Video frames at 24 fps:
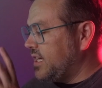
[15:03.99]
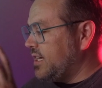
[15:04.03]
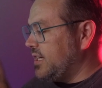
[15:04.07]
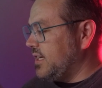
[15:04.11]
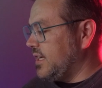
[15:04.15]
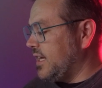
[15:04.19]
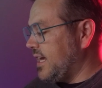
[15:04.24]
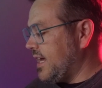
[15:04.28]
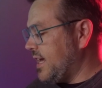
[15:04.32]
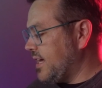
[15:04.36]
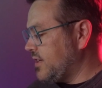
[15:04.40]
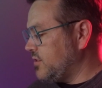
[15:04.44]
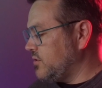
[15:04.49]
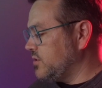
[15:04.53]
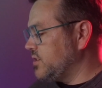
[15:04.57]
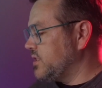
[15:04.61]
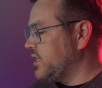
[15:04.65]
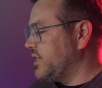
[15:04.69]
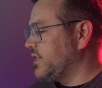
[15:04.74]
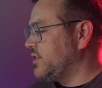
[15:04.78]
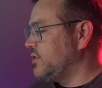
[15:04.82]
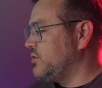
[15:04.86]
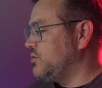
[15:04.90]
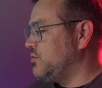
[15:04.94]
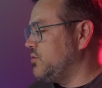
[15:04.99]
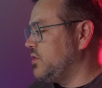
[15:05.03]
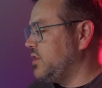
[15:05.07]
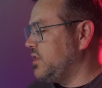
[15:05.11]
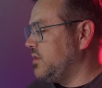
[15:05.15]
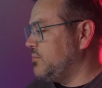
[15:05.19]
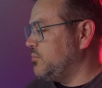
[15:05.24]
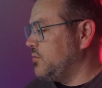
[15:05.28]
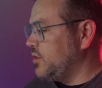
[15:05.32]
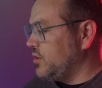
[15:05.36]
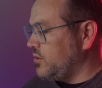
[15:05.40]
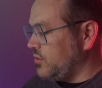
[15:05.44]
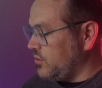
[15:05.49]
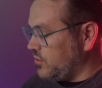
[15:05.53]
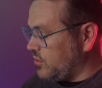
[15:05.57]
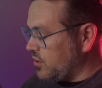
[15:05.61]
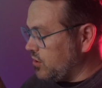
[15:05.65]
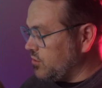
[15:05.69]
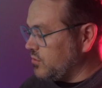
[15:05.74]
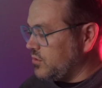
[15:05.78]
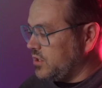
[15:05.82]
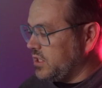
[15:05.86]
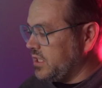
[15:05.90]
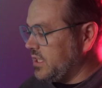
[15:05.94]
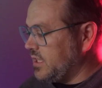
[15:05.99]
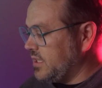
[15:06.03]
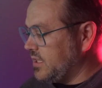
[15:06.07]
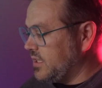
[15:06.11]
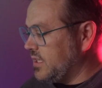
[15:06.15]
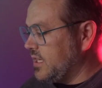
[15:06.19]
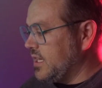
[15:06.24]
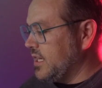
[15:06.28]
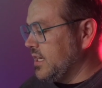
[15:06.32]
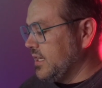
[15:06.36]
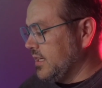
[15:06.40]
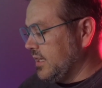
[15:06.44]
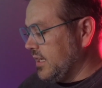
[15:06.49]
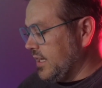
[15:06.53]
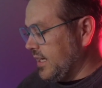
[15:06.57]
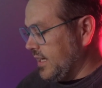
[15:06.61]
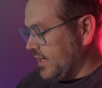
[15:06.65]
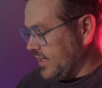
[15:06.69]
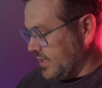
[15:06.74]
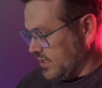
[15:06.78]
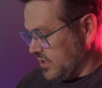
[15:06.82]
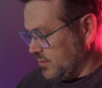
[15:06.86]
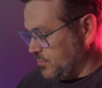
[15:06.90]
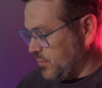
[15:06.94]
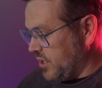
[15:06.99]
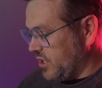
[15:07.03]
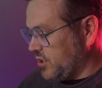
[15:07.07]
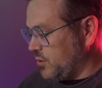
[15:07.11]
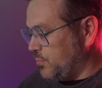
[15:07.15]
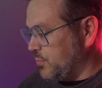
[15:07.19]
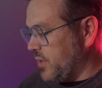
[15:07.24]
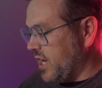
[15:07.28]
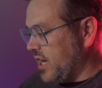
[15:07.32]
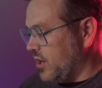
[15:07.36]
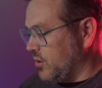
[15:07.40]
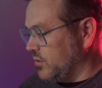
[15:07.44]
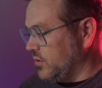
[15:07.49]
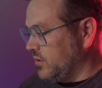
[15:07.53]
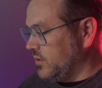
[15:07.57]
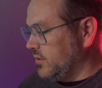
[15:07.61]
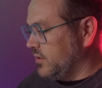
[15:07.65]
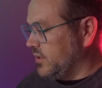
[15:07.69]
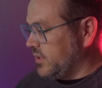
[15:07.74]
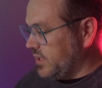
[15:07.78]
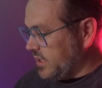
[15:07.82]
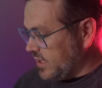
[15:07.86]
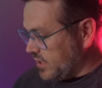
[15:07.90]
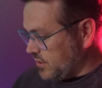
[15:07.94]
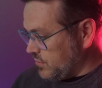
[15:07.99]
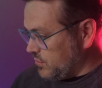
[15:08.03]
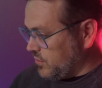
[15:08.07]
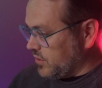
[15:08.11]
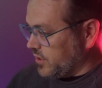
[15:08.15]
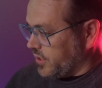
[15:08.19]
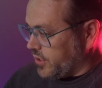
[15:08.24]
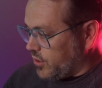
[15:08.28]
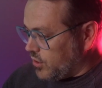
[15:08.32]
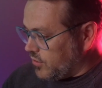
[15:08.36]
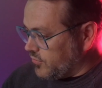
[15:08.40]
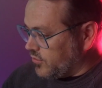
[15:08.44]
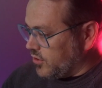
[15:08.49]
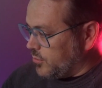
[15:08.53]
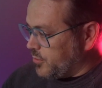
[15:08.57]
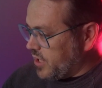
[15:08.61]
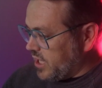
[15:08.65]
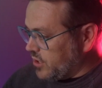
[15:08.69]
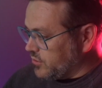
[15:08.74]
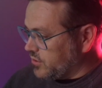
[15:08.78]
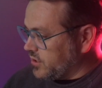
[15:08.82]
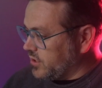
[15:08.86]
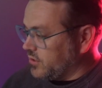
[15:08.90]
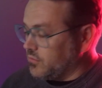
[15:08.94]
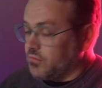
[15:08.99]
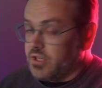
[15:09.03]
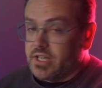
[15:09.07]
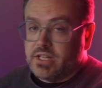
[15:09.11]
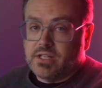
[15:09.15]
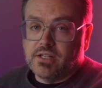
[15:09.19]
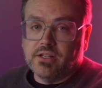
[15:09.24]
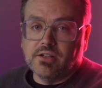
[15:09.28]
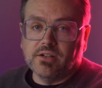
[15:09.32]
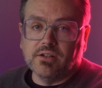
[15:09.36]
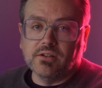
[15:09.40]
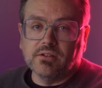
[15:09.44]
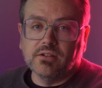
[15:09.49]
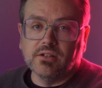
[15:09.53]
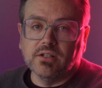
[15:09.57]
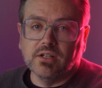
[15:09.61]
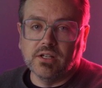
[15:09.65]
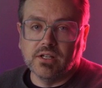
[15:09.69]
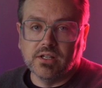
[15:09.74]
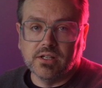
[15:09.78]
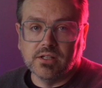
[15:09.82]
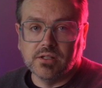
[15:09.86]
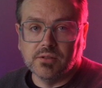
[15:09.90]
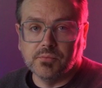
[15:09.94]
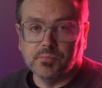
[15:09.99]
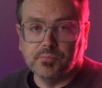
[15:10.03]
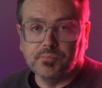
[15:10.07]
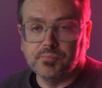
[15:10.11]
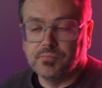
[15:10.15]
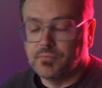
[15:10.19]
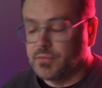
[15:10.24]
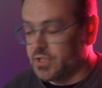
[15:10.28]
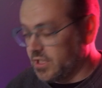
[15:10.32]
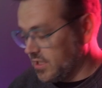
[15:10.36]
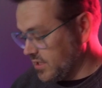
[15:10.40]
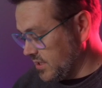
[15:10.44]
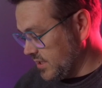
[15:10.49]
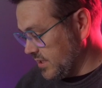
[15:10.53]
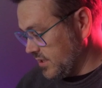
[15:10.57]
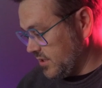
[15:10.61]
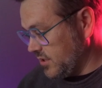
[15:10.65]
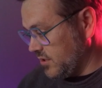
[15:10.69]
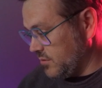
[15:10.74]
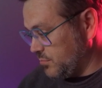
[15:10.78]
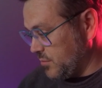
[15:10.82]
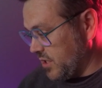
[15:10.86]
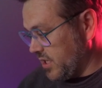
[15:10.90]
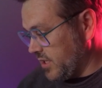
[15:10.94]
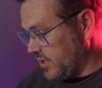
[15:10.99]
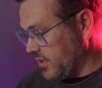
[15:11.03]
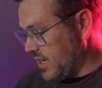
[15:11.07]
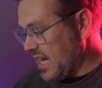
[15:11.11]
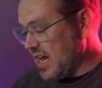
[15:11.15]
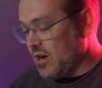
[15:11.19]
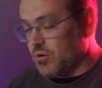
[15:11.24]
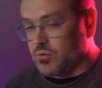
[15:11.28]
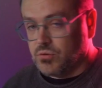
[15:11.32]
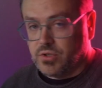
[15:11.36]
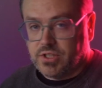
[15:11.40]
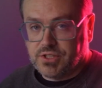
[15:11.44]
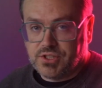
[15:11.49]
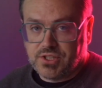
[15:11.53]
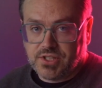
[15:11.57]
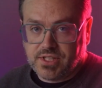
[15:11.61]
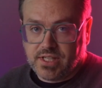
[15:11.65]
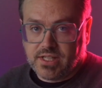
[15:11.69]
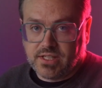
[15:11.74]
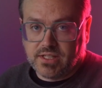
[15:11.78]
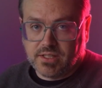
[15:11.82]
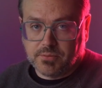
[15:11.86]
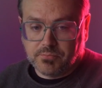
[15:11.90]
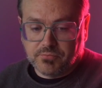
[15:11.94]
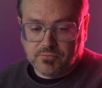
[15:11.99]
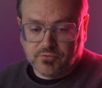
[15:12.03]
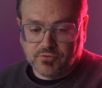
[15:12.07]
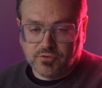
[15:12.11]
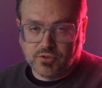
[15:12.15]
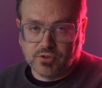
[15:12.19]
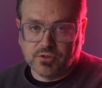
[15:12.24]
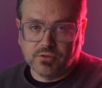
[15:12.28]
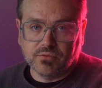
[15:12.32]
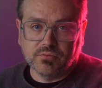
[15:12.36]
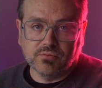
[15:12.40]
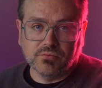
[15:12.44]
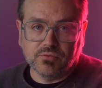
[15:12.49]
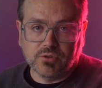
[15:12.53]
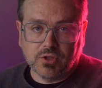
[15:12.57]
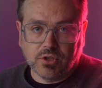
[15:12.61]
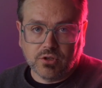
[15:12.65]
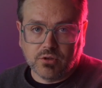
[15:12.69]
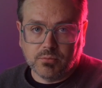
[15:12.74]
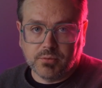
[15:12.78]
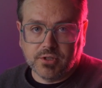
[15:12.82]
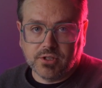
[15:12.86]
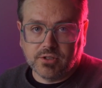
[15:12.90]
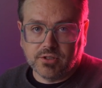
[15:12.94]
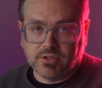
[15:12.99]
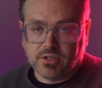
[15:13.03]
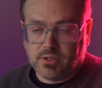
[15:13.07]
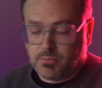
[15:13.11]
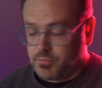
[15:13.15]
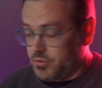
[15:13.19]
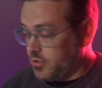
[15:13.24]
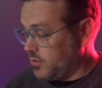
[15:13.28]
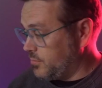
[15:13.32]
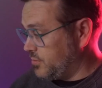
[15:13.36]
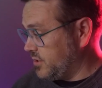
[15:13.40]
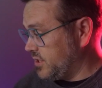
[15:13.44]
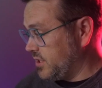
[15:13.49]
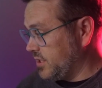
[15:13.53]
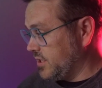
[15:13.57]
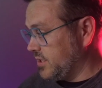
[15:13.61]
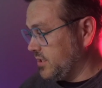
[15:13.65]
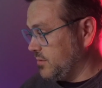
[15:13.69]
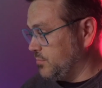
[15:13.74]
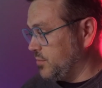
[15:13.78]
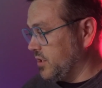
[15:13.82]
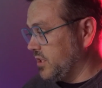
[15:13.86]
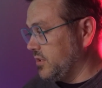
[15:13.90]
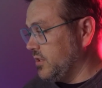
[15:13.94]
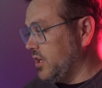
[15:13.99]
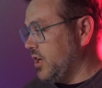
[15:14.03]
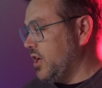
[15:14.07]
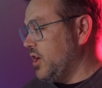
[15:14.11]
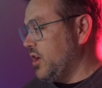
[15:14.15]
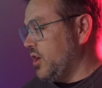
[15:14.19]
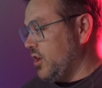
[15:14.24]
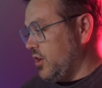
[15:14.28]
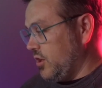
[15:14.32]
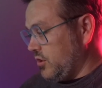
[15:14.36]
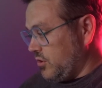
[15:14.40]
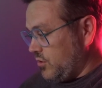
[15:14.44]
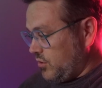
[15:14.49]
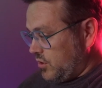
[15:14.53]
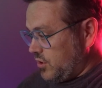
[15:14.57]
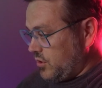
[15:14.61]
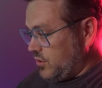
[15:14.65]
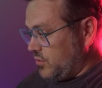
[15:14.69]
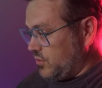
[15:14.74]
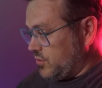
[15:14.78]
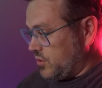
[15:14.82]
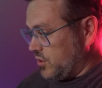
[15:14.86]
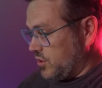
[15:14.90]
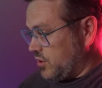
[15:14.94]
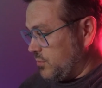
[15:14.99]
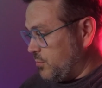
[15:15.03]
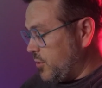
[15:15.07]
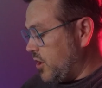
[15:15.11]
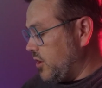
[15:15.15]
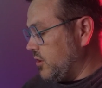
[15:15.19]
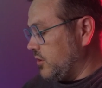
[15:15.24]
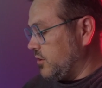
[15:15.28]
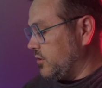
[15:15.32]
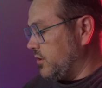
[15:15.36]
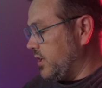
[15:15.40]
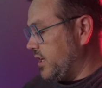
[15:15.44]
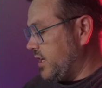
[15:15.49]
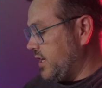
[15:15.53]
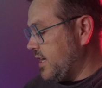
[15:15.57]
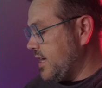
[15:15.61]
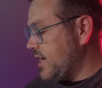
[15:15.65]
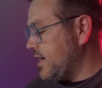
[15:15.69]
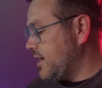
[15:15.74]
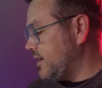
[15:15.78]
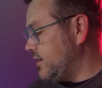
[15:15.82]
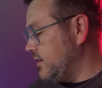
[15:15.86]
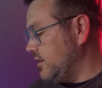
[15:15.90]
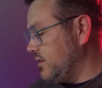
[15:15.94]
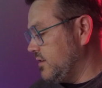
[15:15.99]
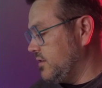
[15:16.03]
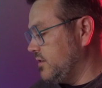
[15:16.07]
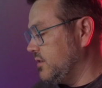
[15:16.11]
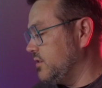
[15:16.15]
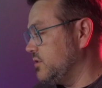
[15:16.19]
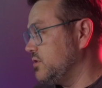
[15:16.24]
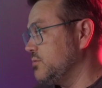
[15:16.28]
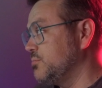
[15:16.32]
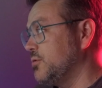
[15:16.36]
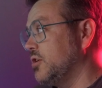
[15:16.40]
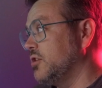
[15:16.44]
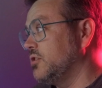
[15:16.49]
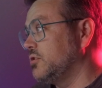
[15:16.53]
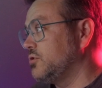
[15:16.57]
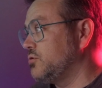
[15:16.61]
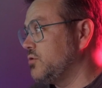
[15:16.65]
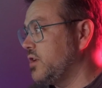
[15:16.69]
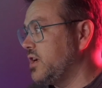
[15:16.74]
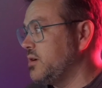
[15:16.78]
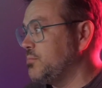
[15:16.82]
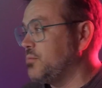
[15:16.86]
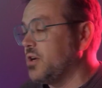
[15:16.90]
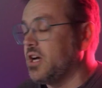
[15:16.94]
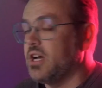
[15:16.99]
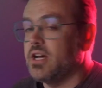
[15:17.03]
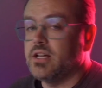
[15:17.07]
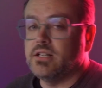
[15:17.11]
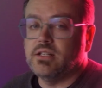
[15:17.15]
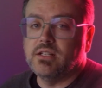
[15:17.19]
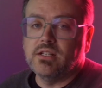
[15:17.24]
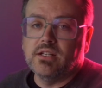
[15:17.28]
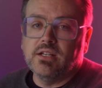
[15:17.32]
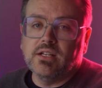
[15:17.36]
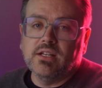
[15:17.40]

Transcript: It handles like a dream. You don't need as much mount. It's really over mounted right here, because this is my outreach setup for durability purposes, but you can use a smaller head, a smaller tripod,